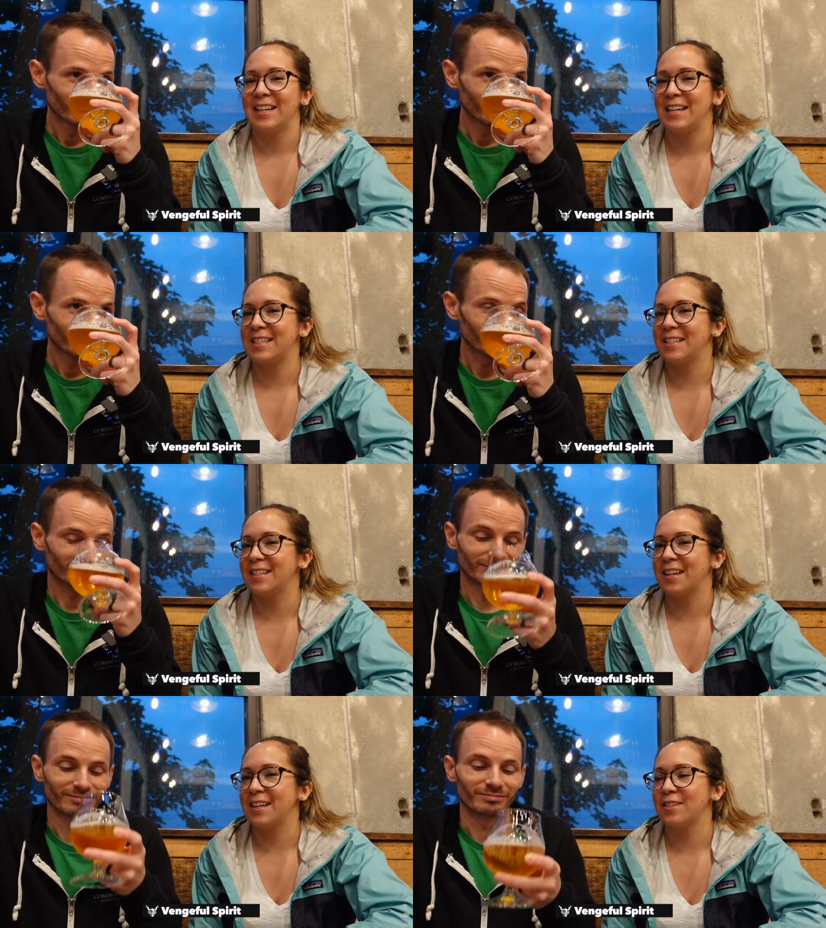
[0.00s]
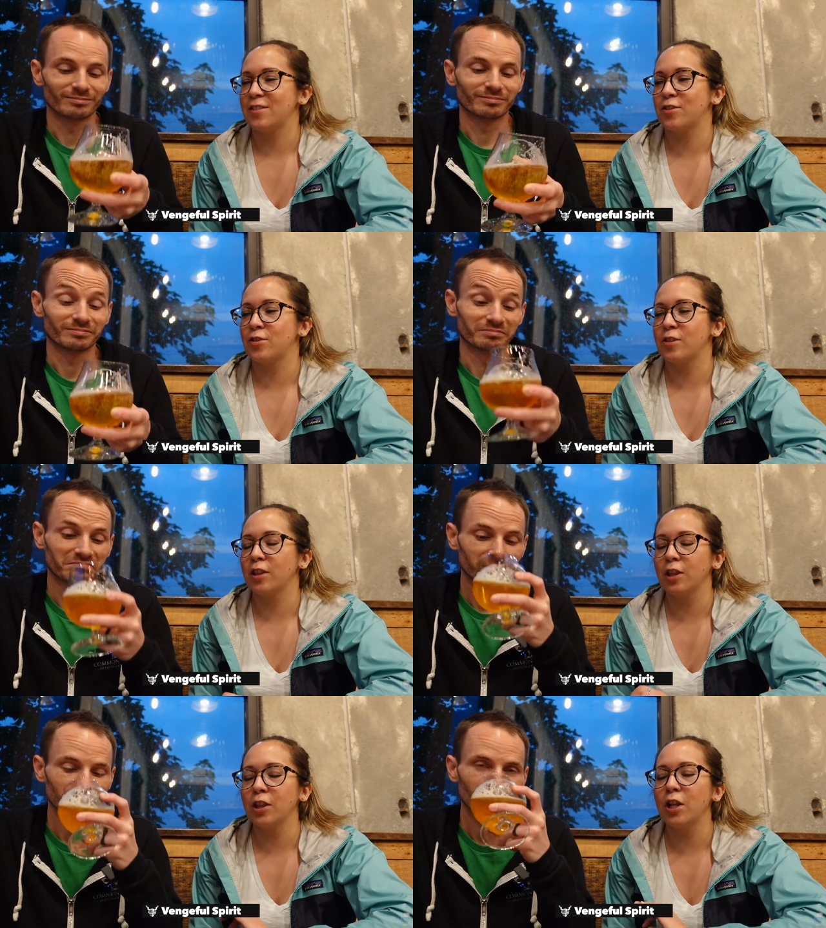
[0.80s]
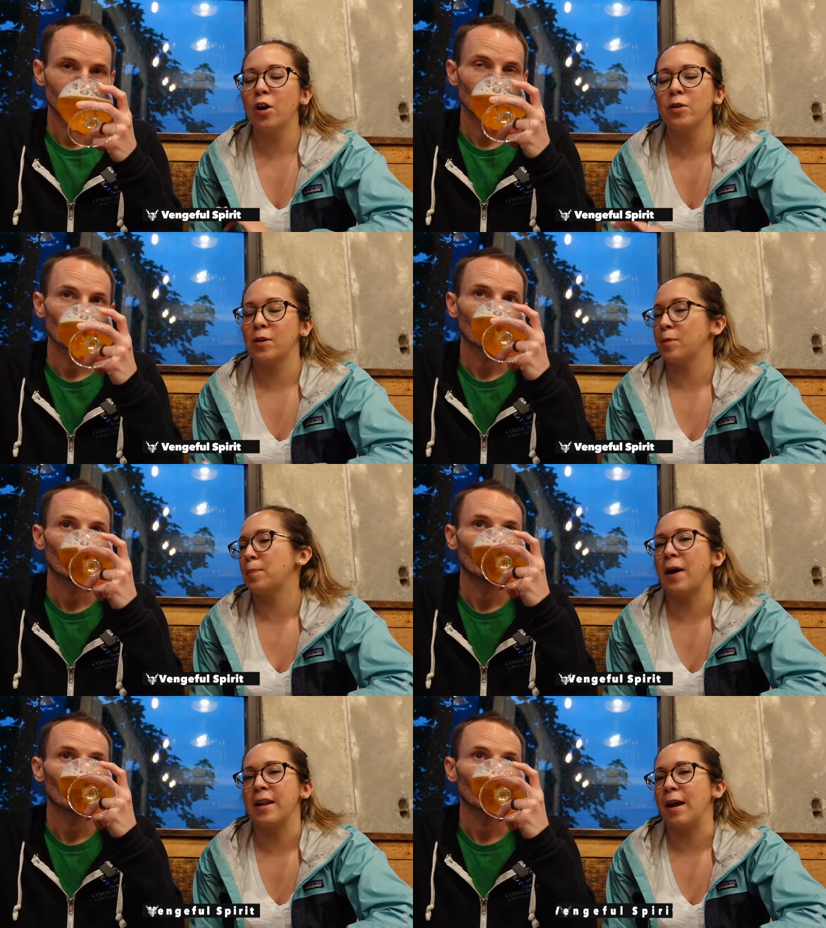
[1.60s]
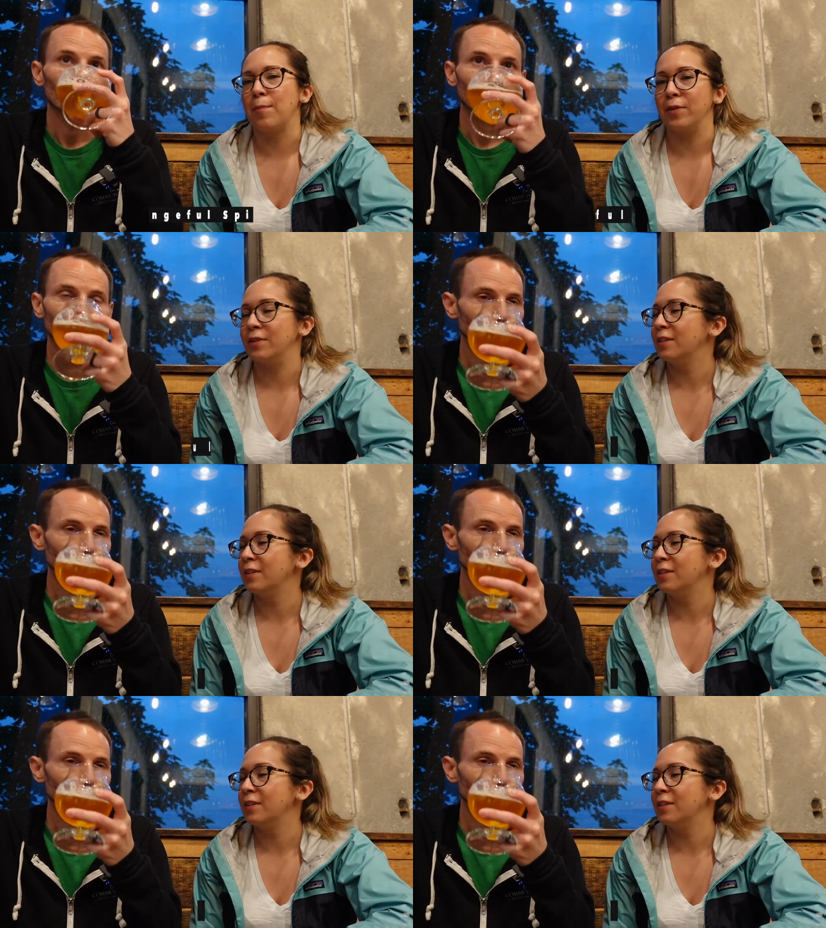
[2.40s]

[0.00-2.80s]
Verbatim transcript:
Speaker 1: It's uh, mm. loaded with pineapple.